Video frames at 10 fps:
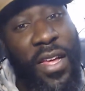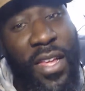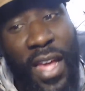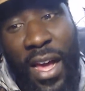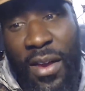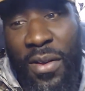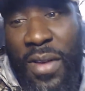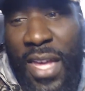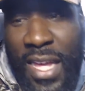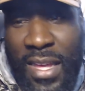y'all go
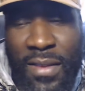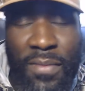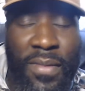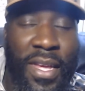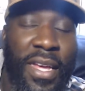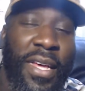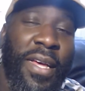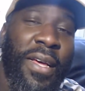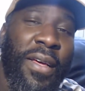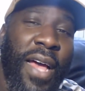ahead.
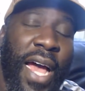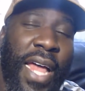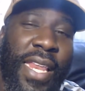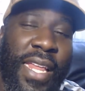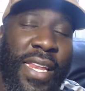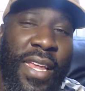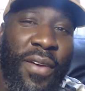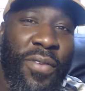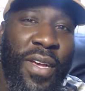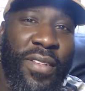But I needed
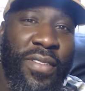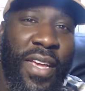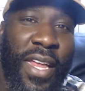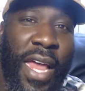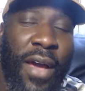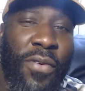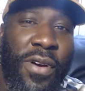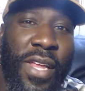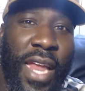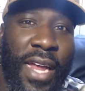that rest. And I
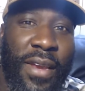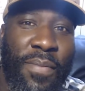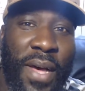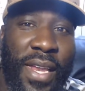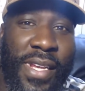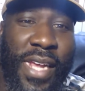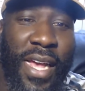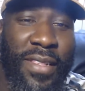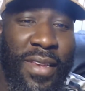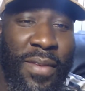would like to
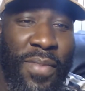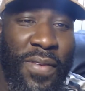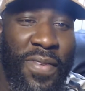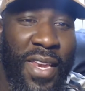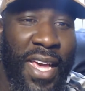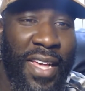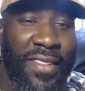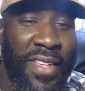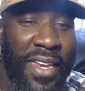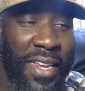apologize a little bit for
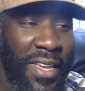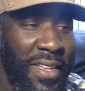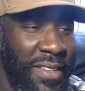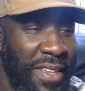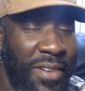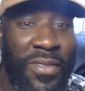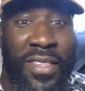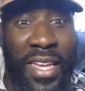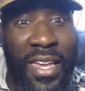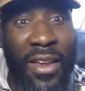last Sunday because it was
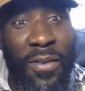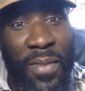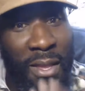still on me.